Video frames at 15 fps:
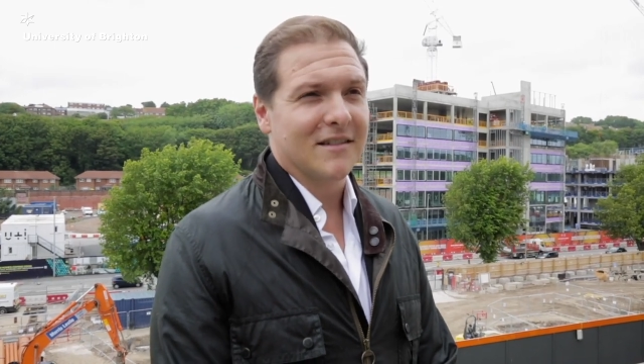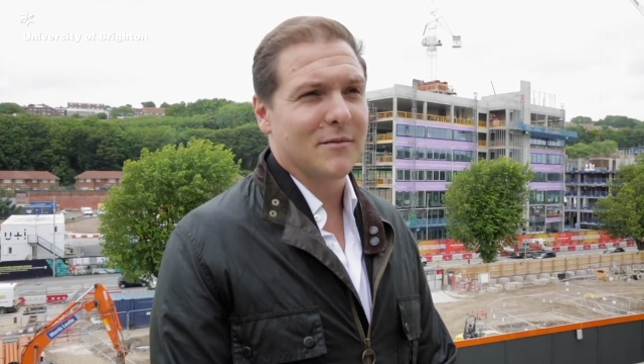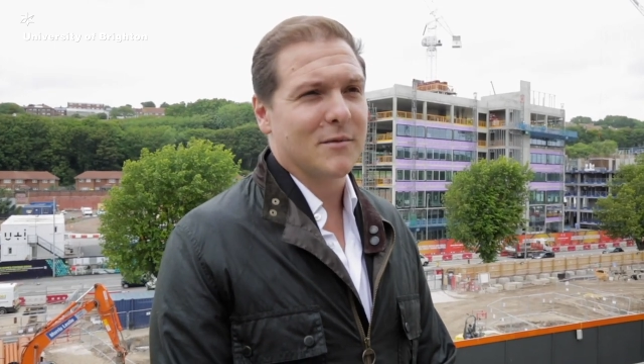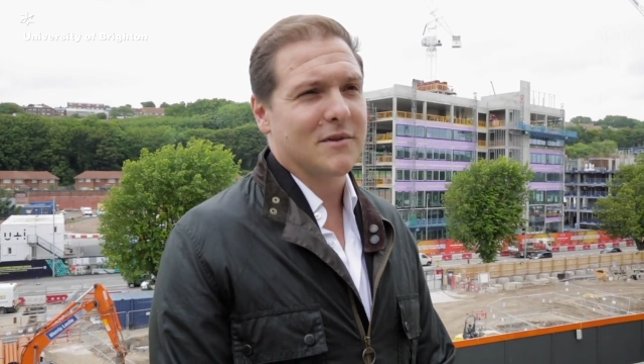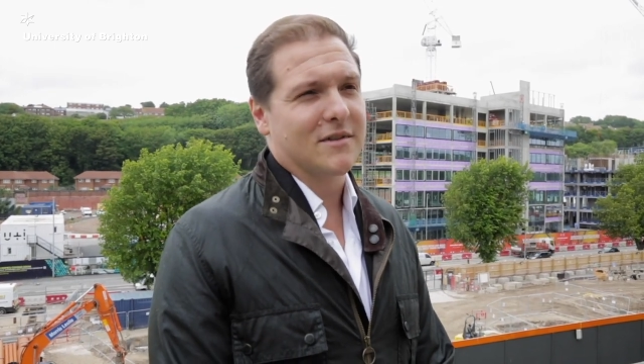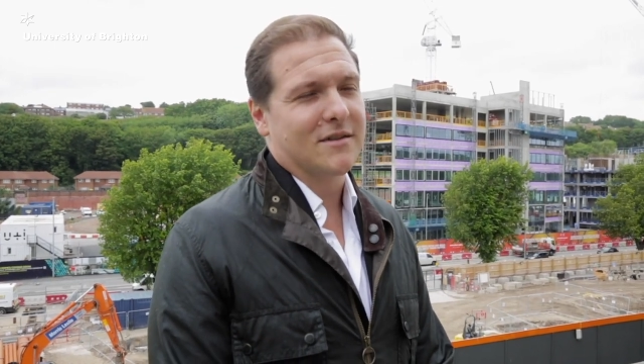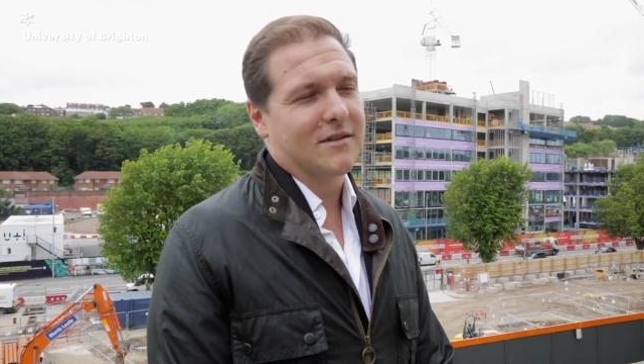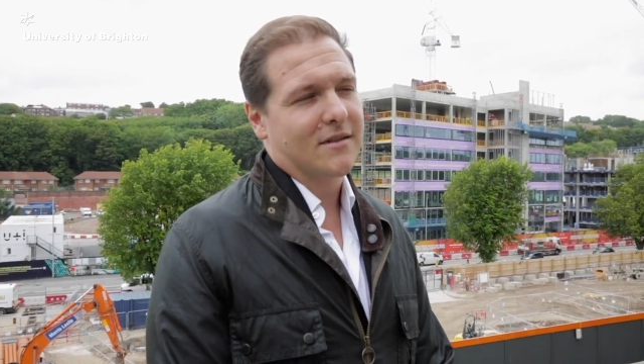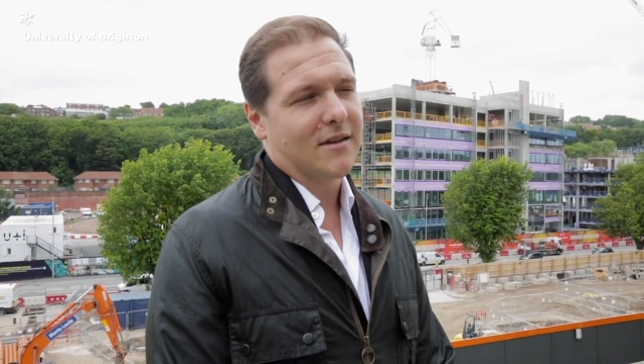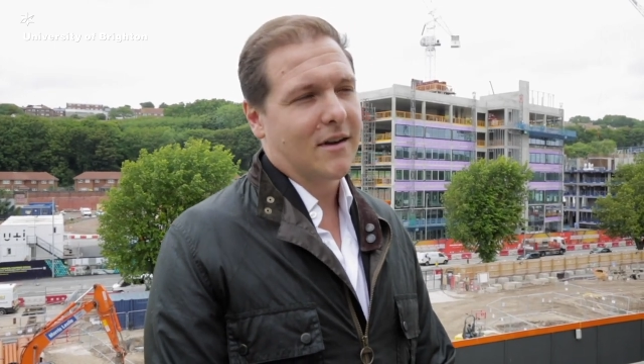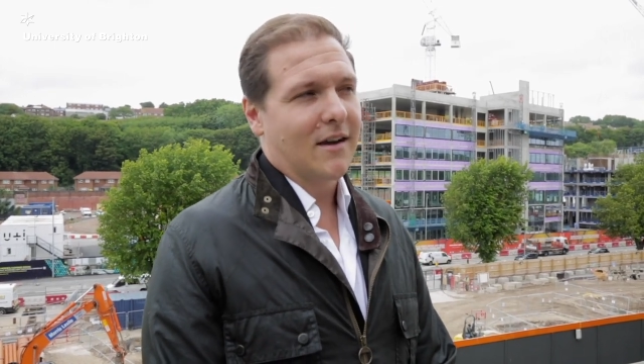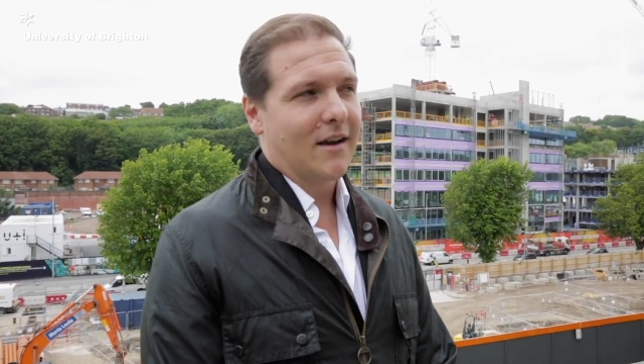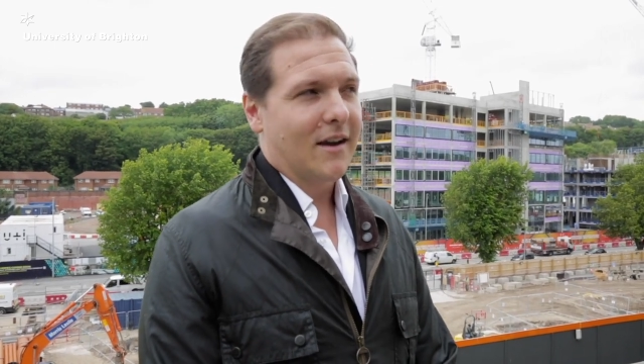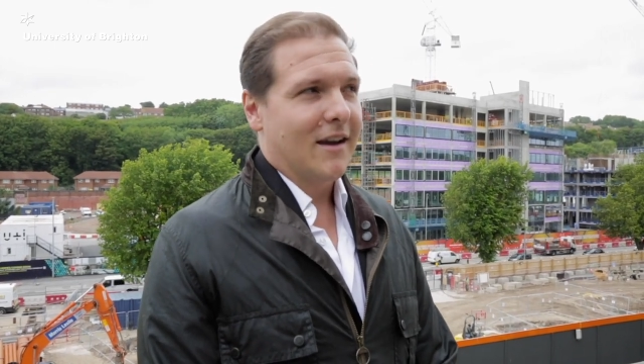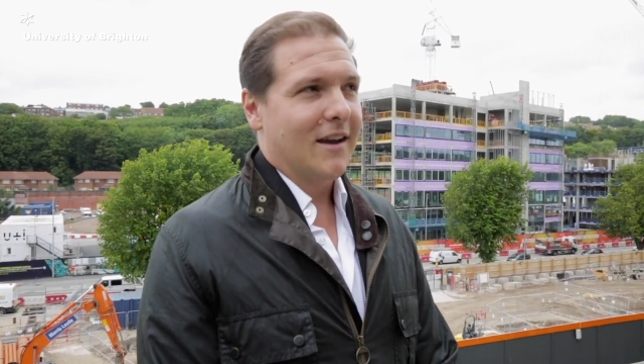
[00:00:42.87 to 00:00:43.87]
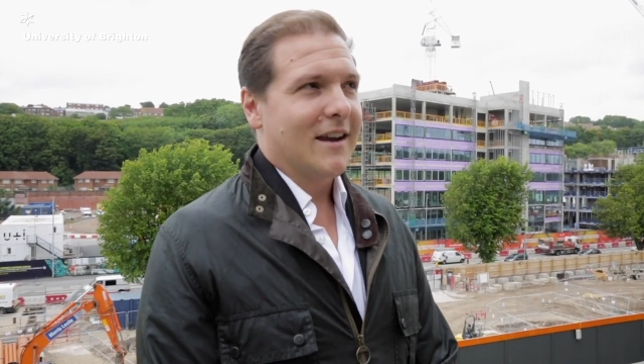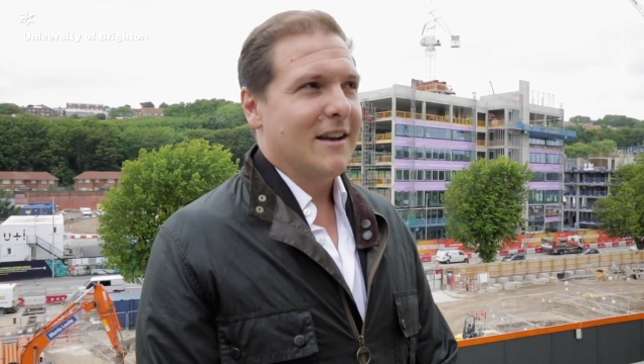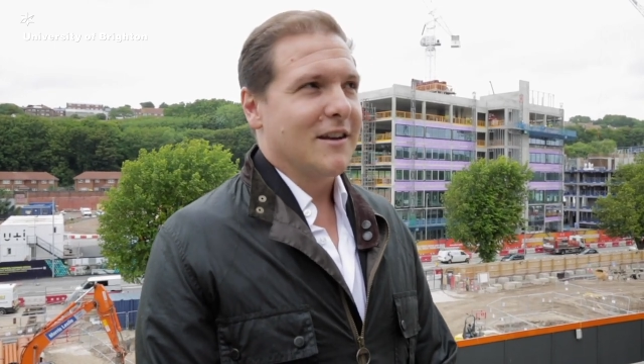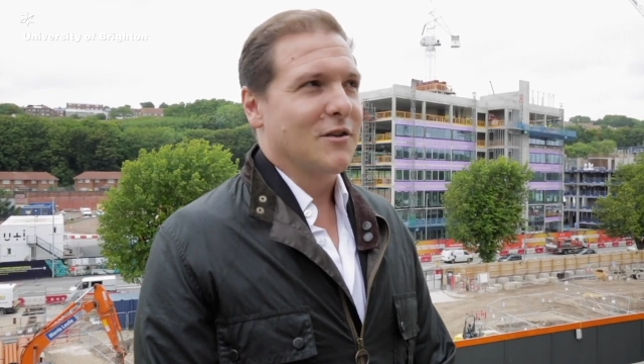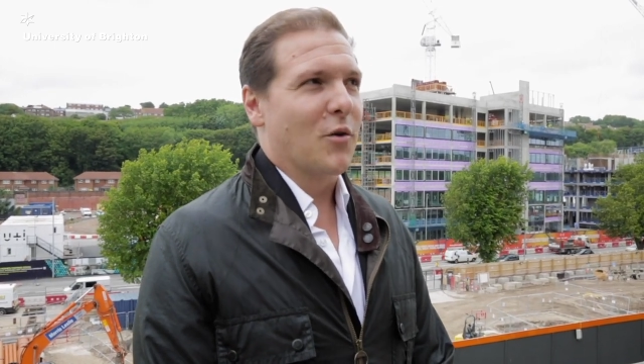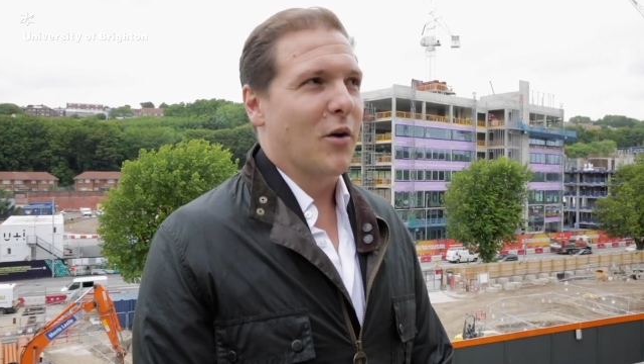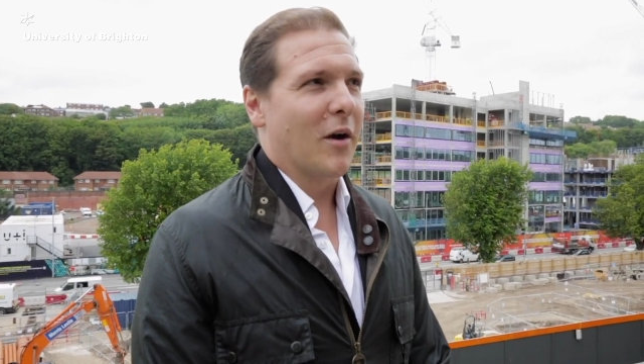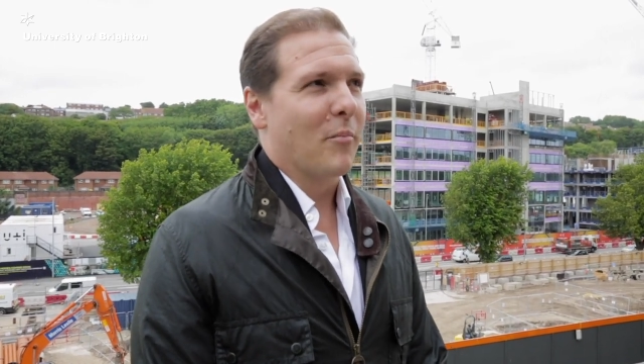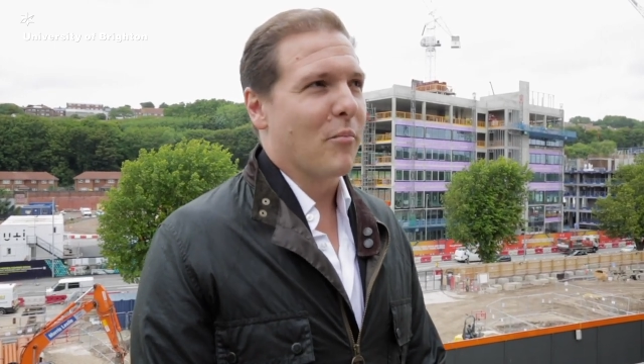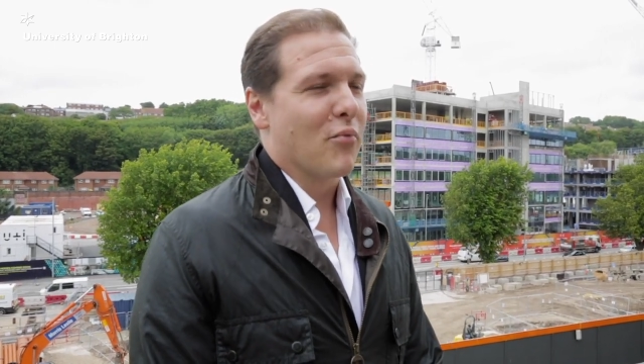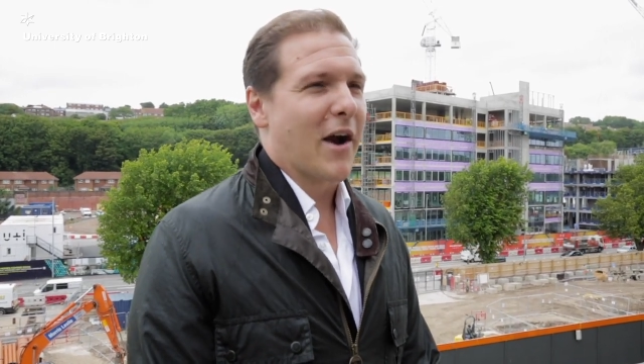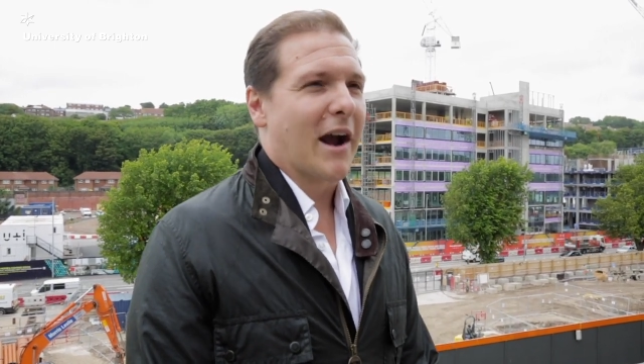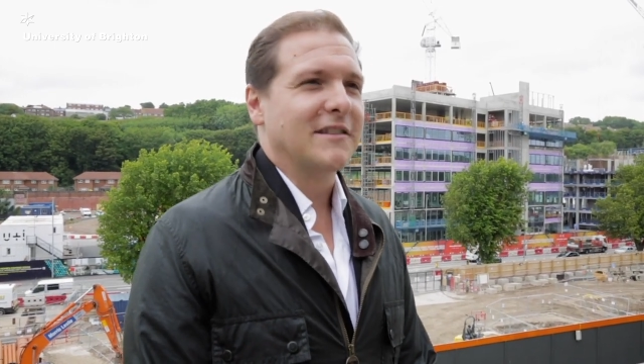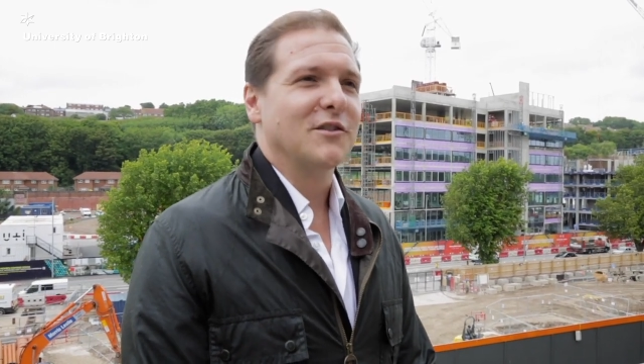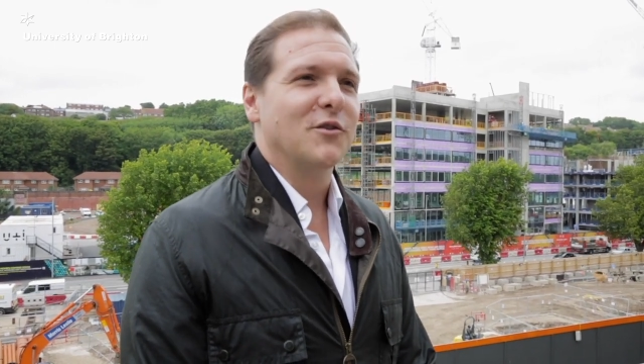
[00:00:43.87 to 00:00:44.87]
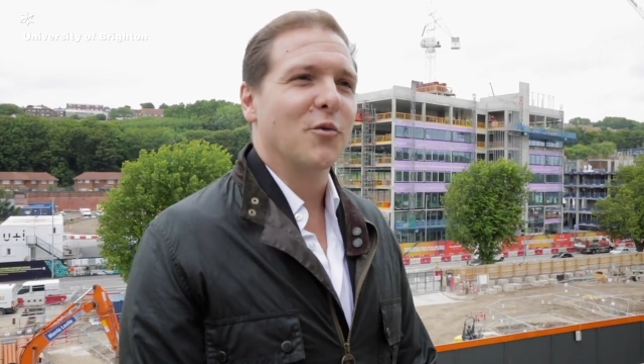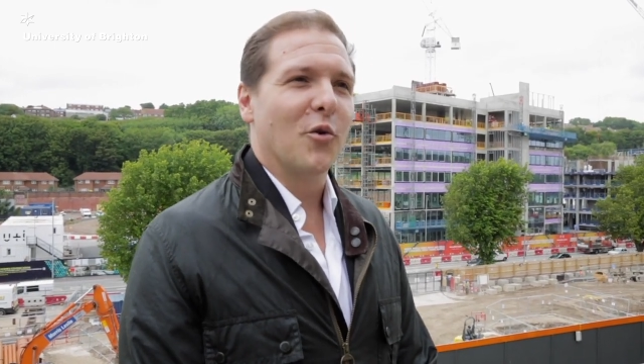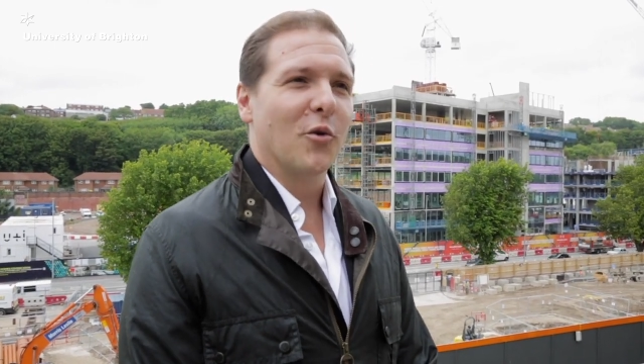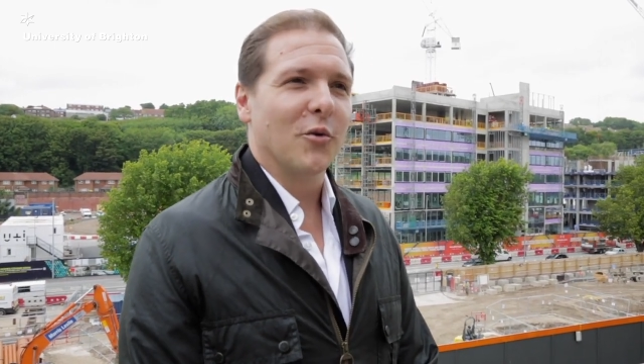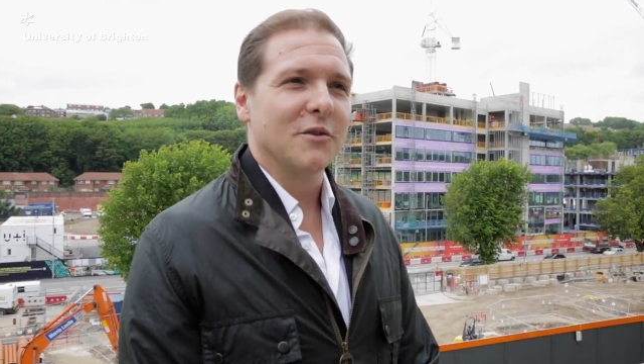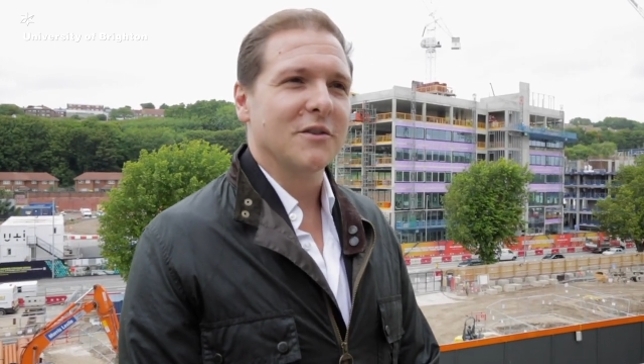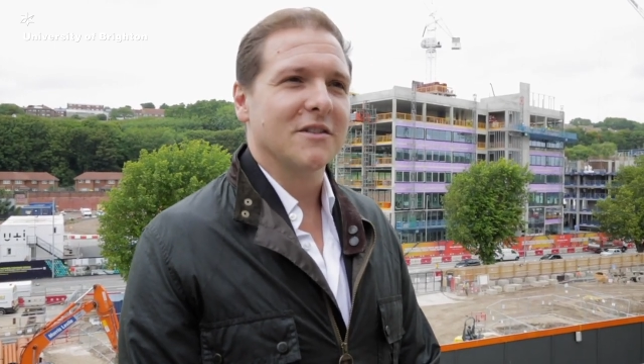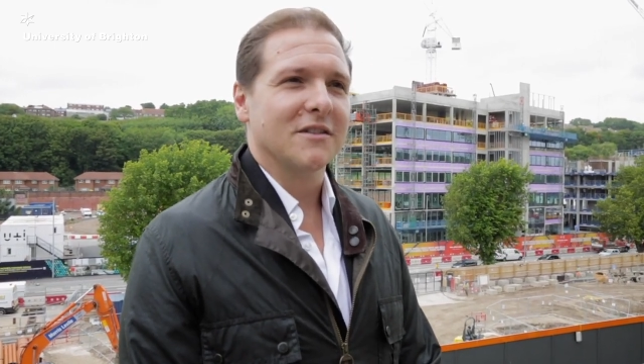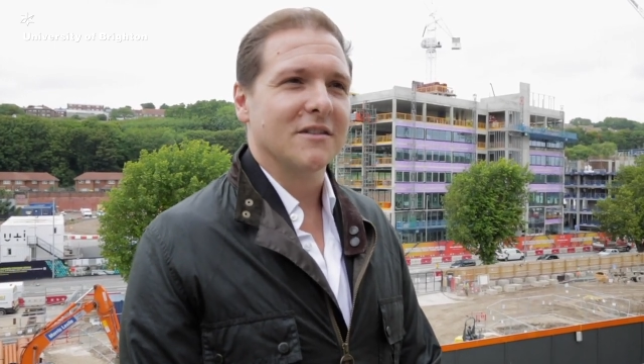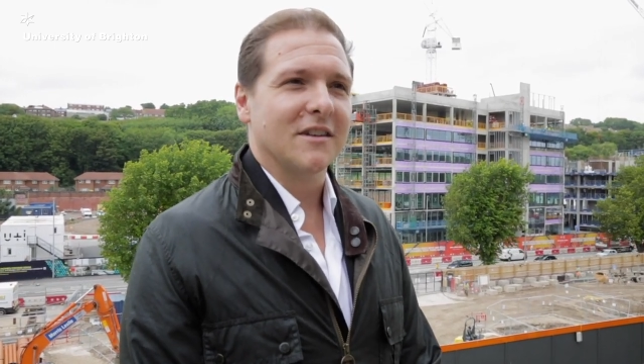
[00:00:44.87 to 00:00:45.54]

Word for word: It was it's quite a practical course